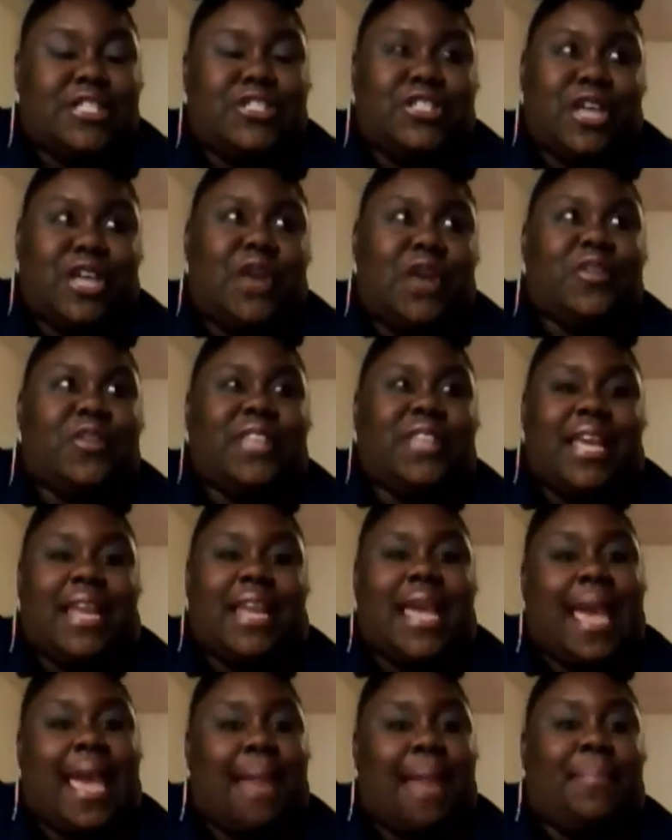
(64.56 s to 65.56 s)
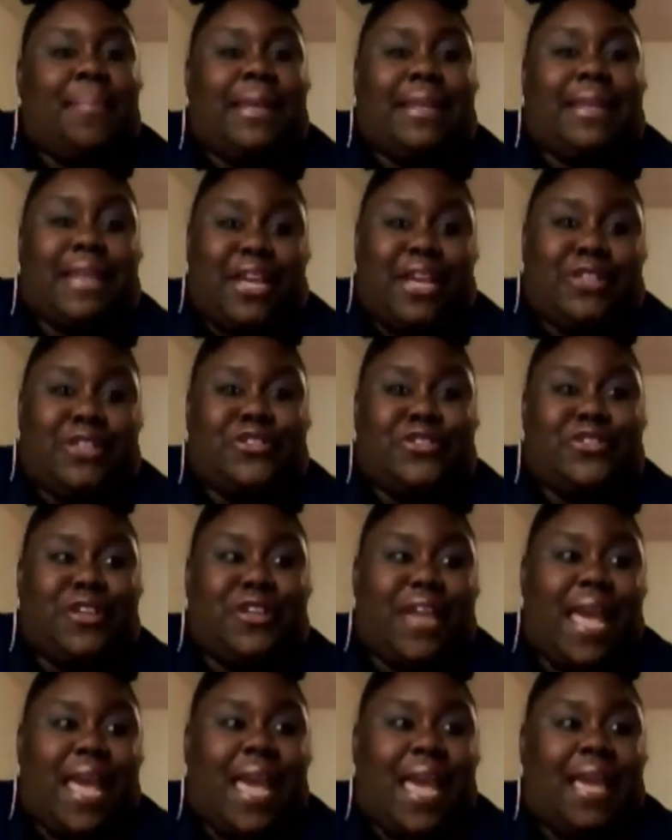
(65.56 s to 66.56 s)
show that happened
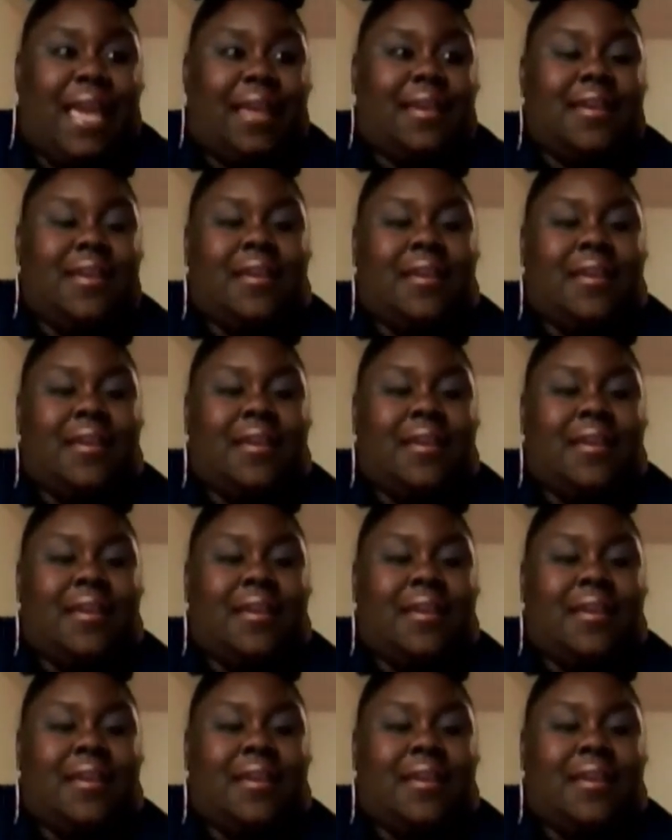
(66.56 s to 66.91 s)
yesterday.